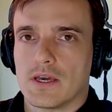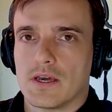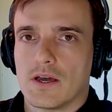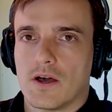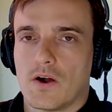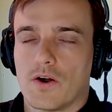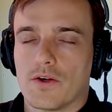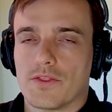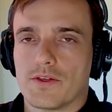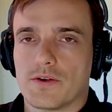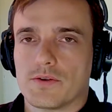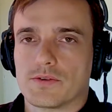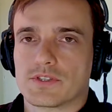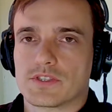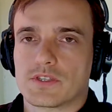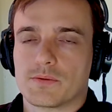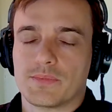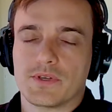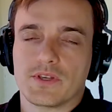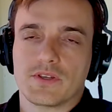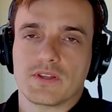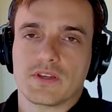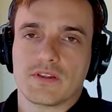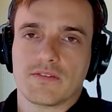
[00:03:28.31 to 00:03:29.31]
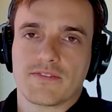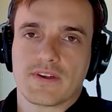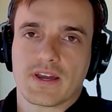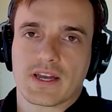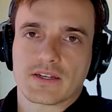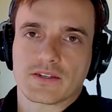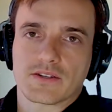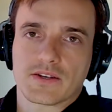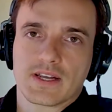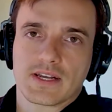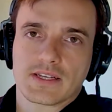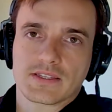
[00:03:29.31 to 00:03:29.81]
Although stability
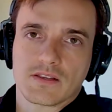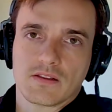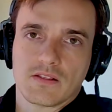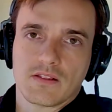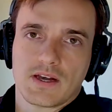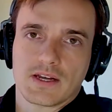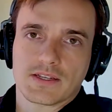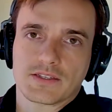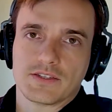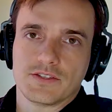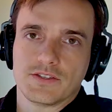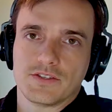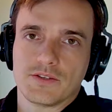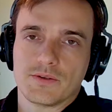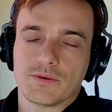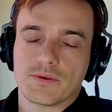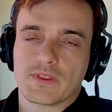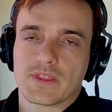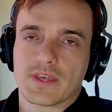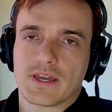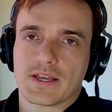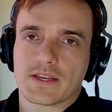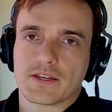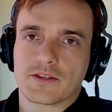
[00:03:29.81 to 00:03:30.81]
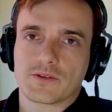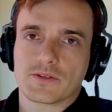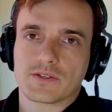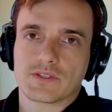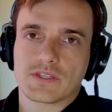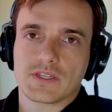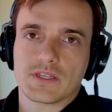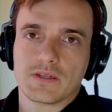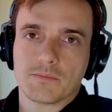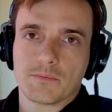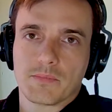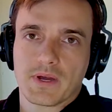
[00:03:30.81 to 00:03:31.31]
factor has a lot to do with
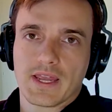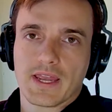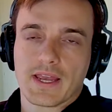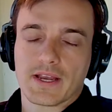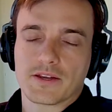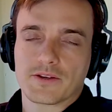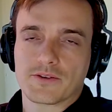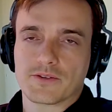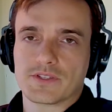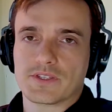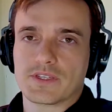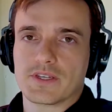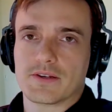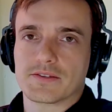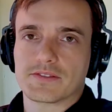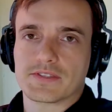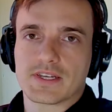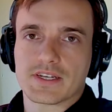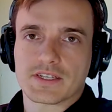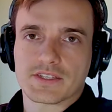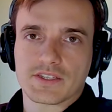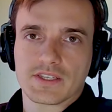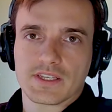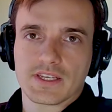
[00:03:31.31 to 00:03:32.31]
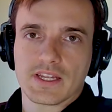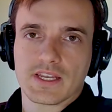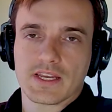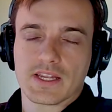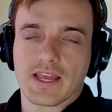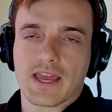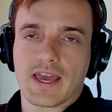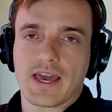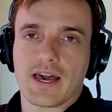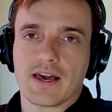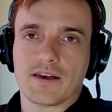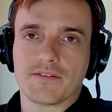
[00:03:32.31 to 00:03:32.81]
accuracy, my accuracy, I was actually getting
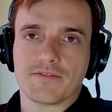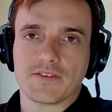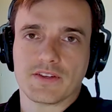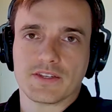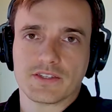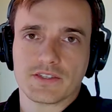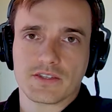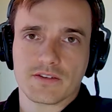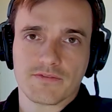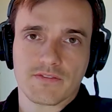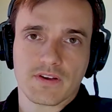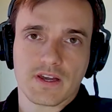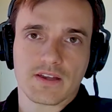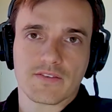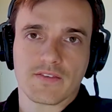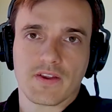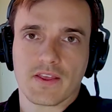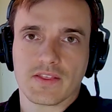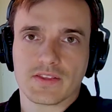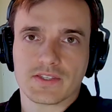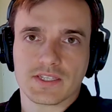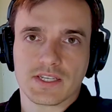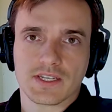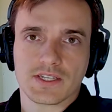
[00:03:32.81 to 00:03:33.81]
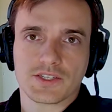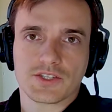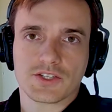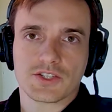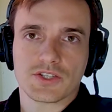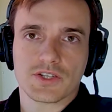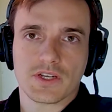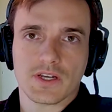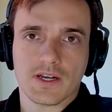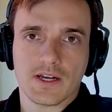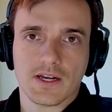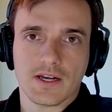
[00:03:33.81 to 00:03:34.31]
a 1/2 inch to 5/8
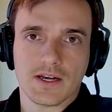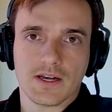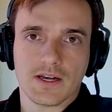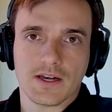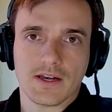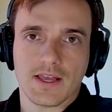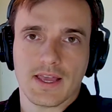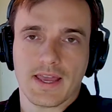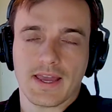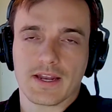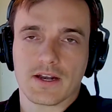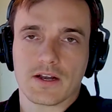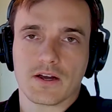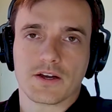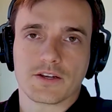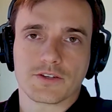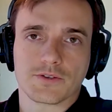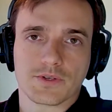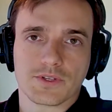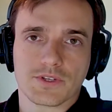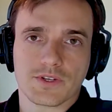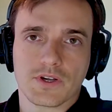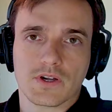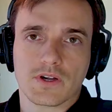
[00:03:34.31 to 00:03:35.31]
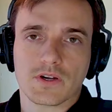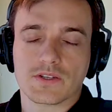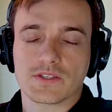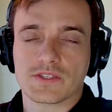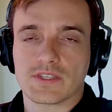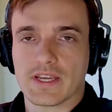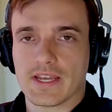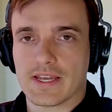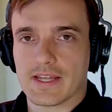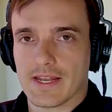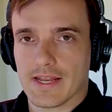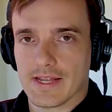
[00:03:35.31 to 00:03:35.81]
inch at 100 yards,
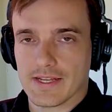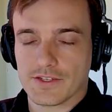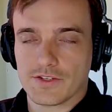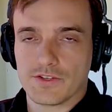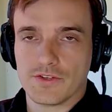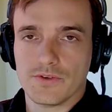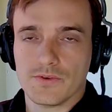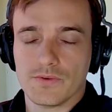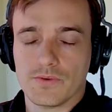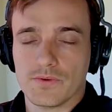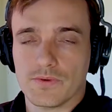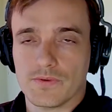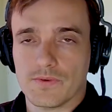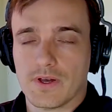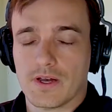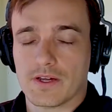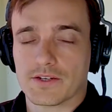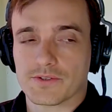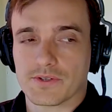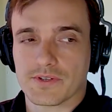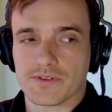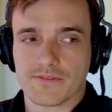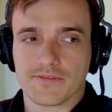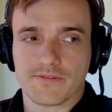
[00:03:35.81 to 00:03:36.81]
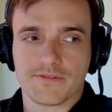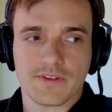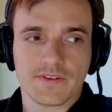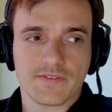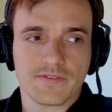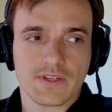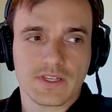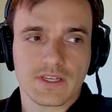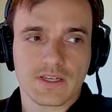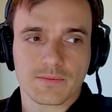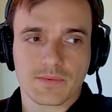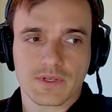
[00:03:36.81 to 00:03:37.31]
and at
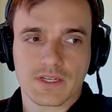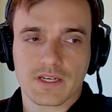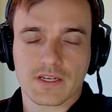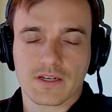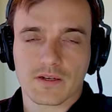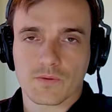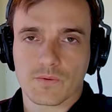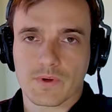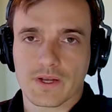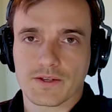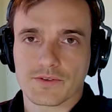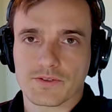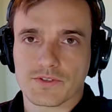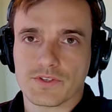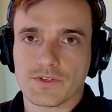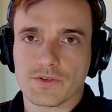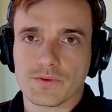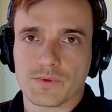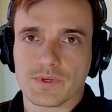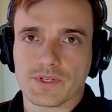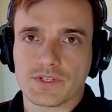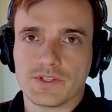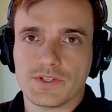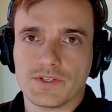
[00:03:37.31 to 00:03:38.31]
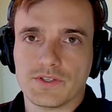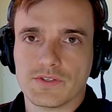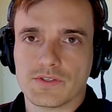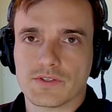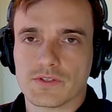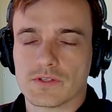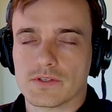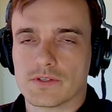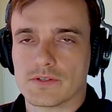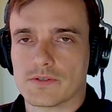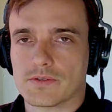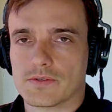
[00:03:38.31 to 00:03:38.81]
250, I'm getting around 2
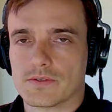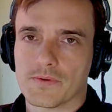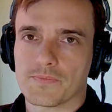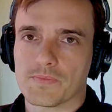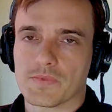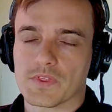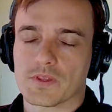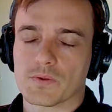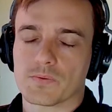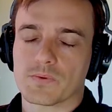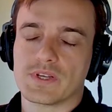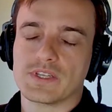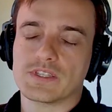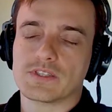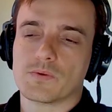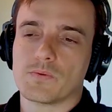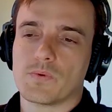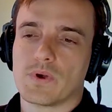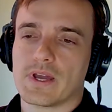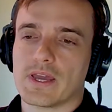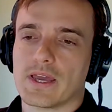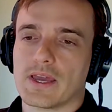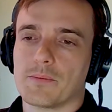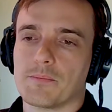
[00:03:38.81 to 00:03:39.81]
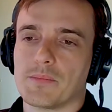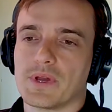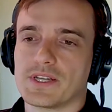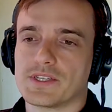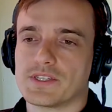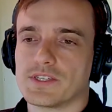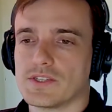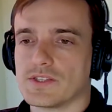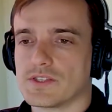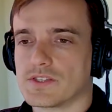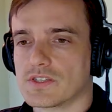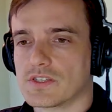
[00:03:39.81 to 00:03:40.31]
inches. The reason why I
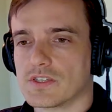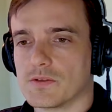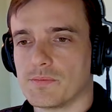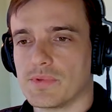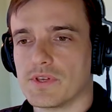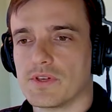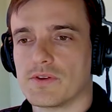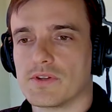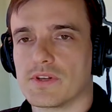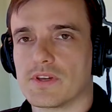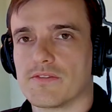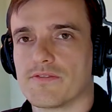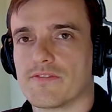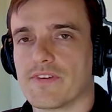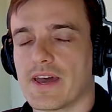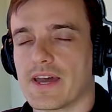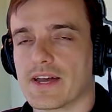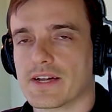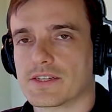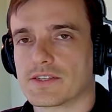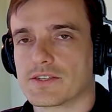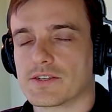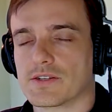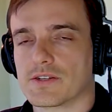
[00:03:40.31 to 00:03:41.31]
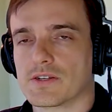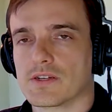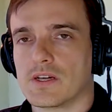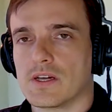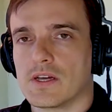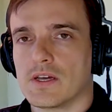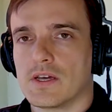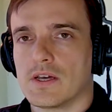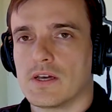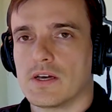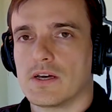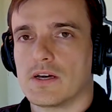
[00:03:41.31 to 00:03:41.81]
mentioned stability factor
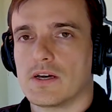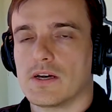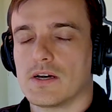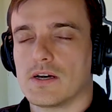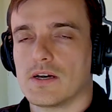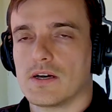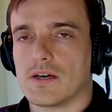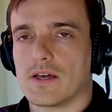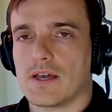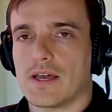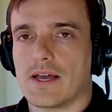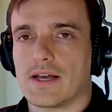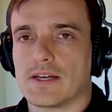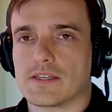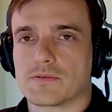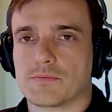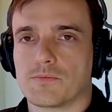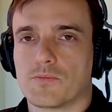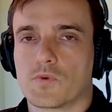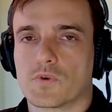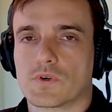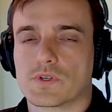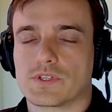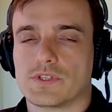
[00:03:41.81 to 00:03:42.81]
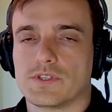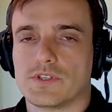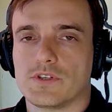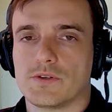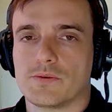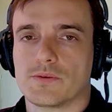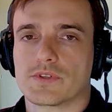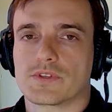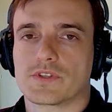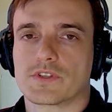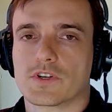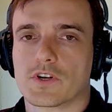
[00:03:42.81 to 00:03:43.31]
has more to do
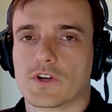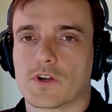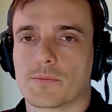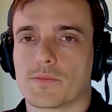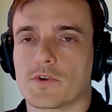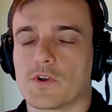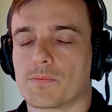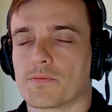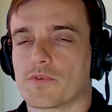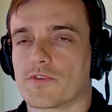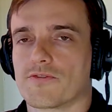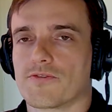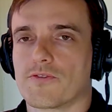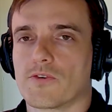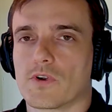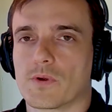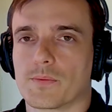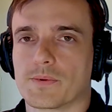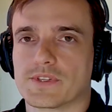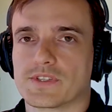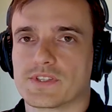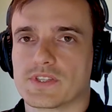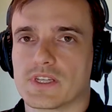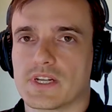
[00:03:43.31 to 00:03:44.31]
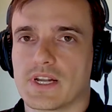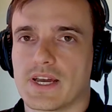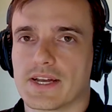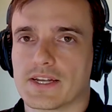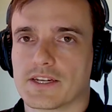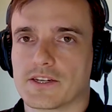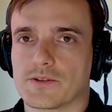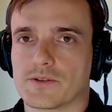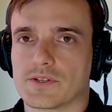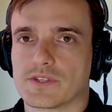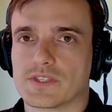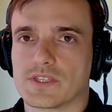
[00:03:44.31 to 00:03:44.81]
with terminal performance than
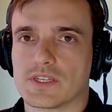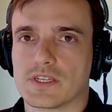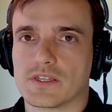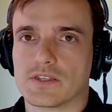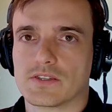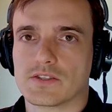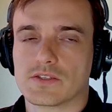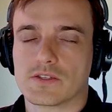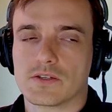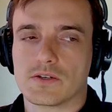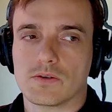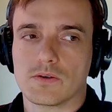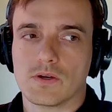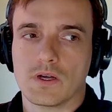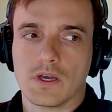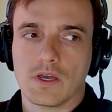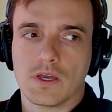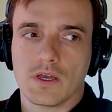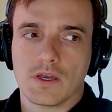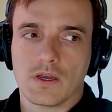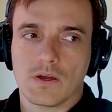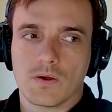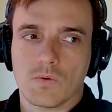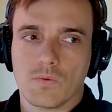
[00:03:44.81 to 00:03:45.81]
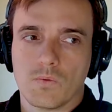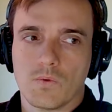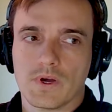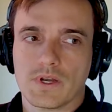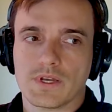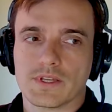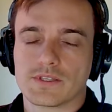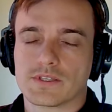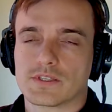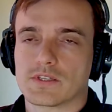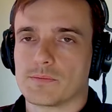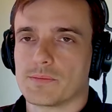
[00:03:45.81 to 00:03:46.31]
accuracy. So what
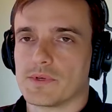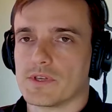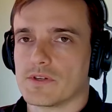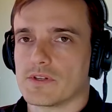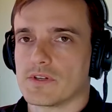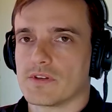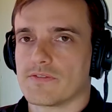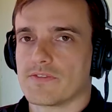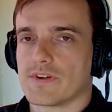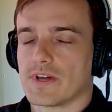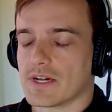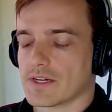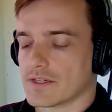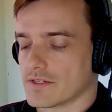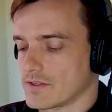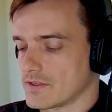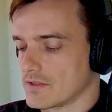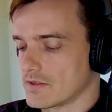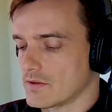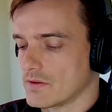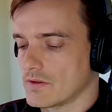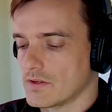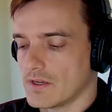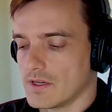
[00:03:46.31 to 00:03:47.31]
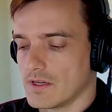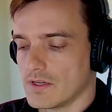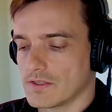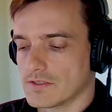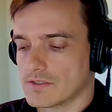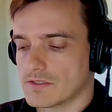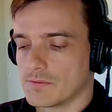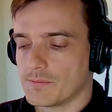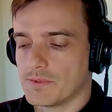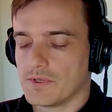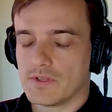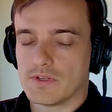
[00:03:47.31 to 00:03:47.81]
is stability factor?
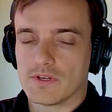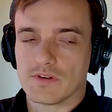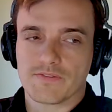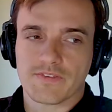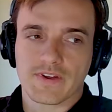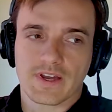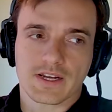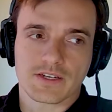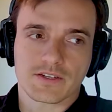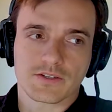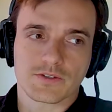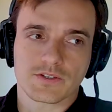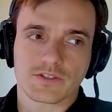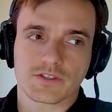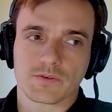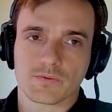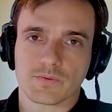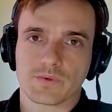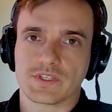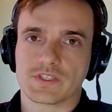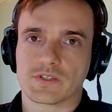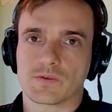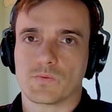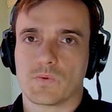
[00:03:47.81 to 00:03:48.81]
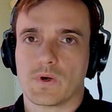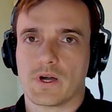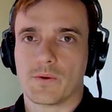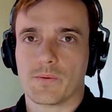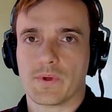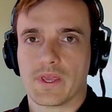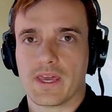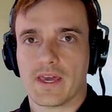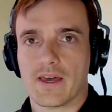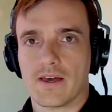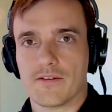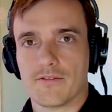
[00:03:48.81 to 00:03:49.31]
Stability factor is the reason why
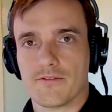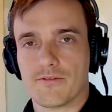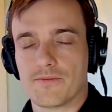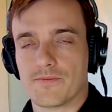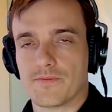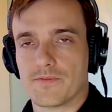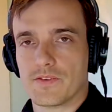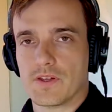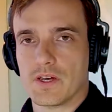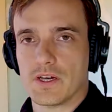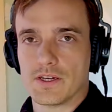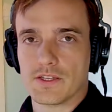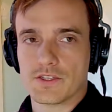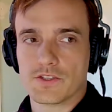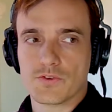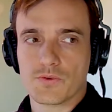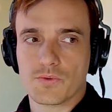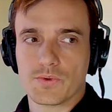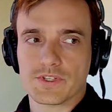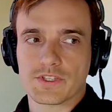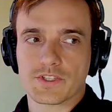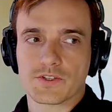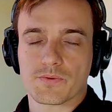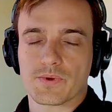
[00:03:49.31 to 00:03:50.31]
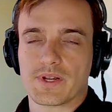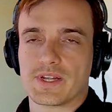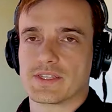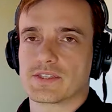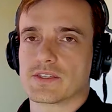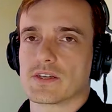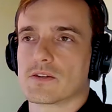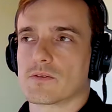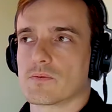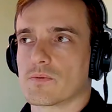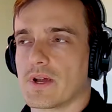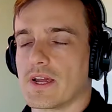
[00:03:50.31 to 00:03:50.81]
we have twist rates
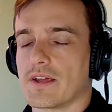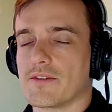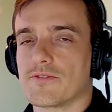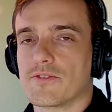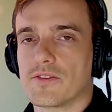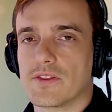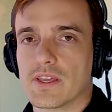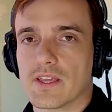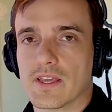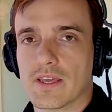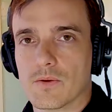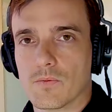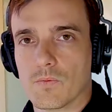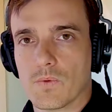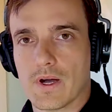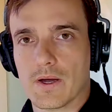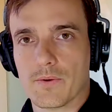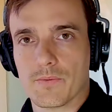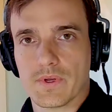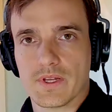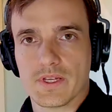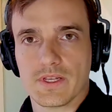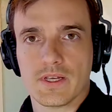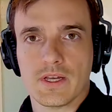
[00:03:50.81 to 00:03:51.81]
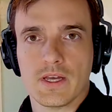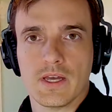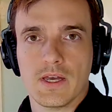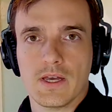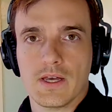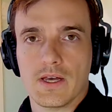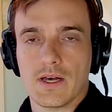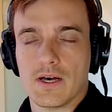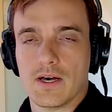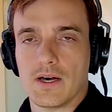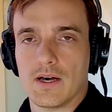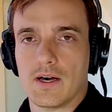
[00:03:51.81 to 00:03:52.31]
on rifling, and why we,
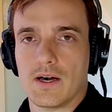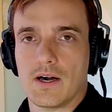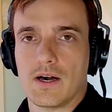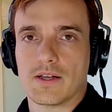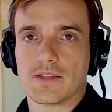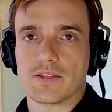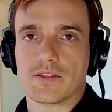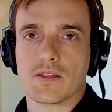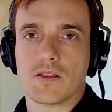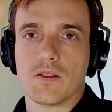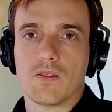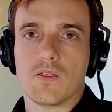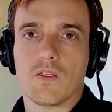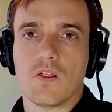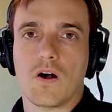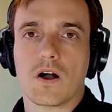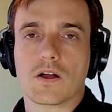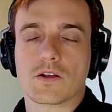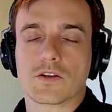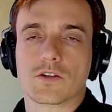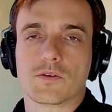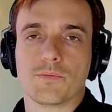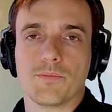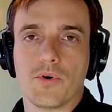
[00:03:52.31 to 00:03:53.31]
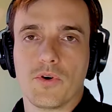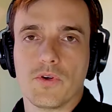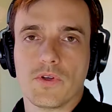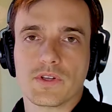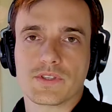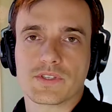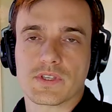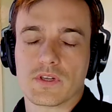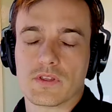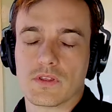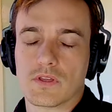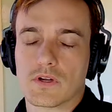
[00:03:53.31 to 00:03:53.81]
on longer
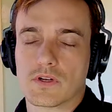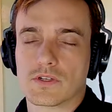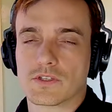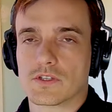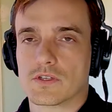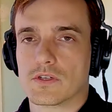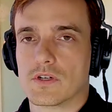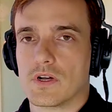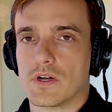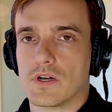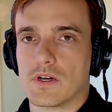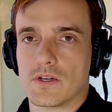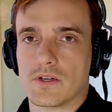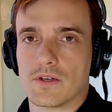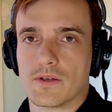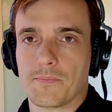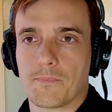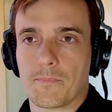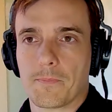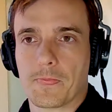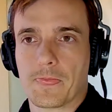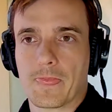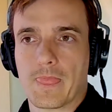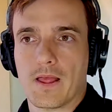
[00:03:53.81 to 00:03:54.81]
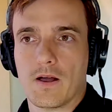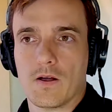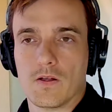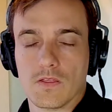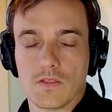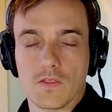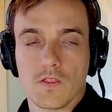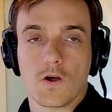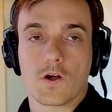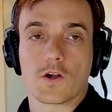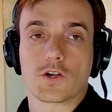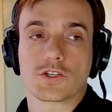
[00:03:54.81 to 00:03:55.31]
bullets, on
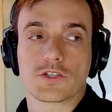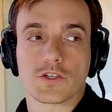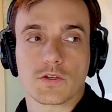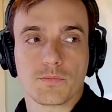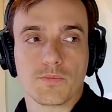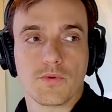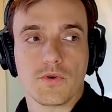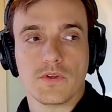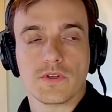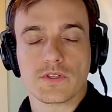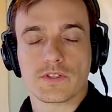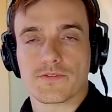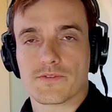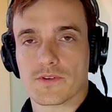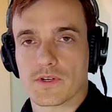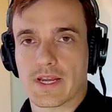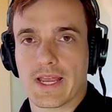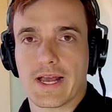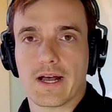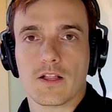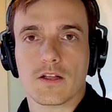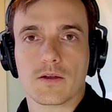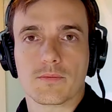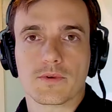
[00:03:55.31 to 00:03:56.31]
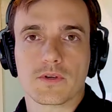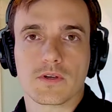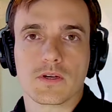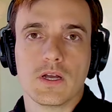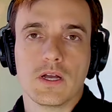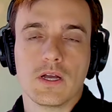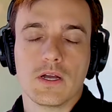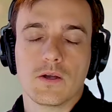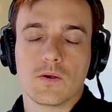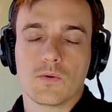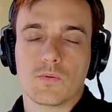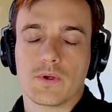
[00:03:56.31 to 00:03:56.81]
larger bullets for caliber,
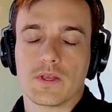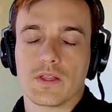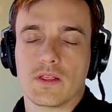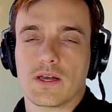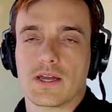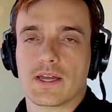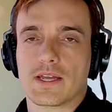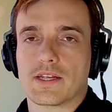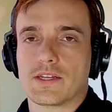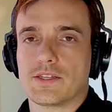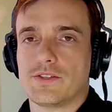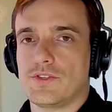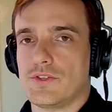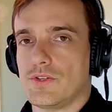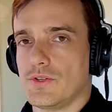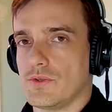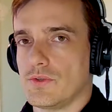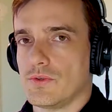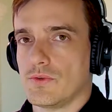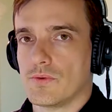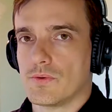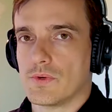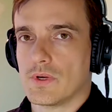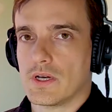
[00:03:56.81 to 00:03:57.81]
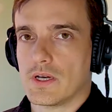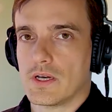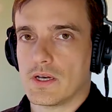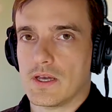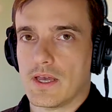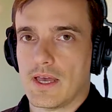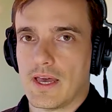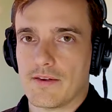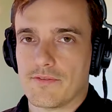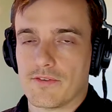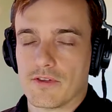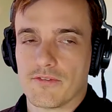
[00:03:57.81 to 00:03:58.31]
we like to
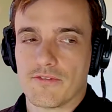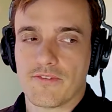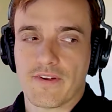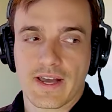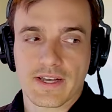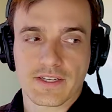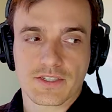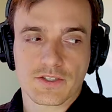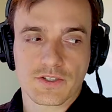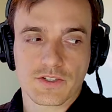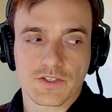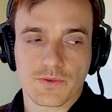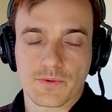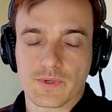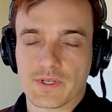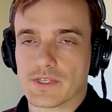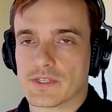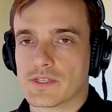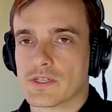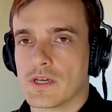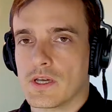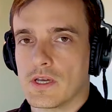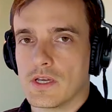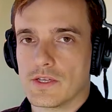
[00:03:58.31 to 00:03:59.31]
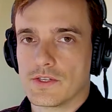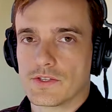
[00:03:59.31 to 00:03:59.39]
have a faster twist.